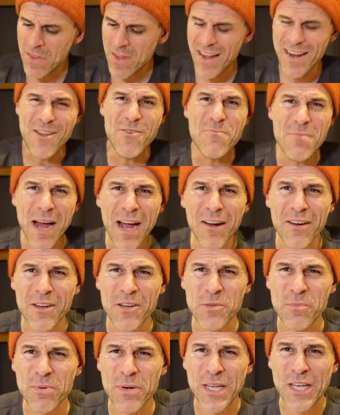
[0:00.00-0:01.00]
I know
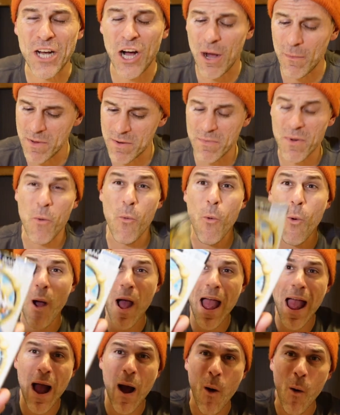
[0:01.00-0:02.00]
Mario is pretty common, but
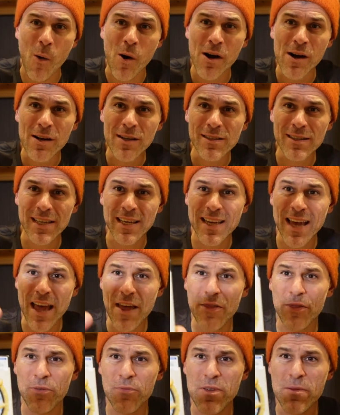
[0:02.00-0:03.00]
wow, to
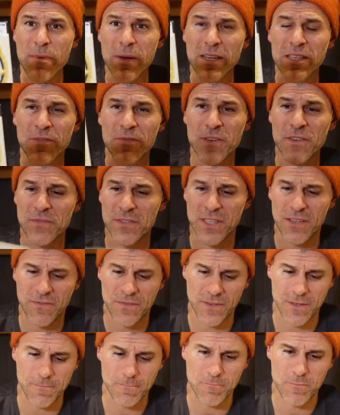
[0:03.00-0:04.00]
get three bucks 50
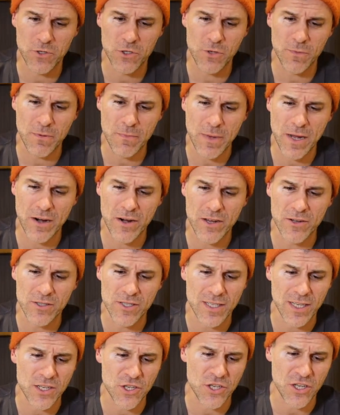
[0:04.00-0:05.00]
for Super Mario
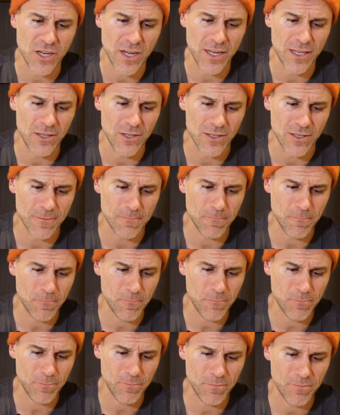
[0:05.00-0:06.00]
Sunshine, look,
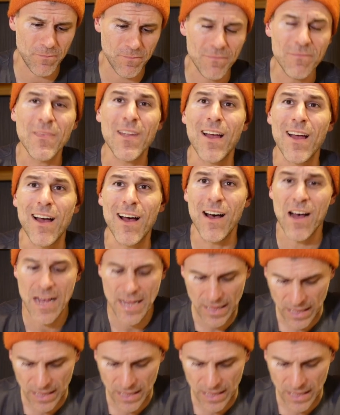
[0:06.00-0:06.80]
I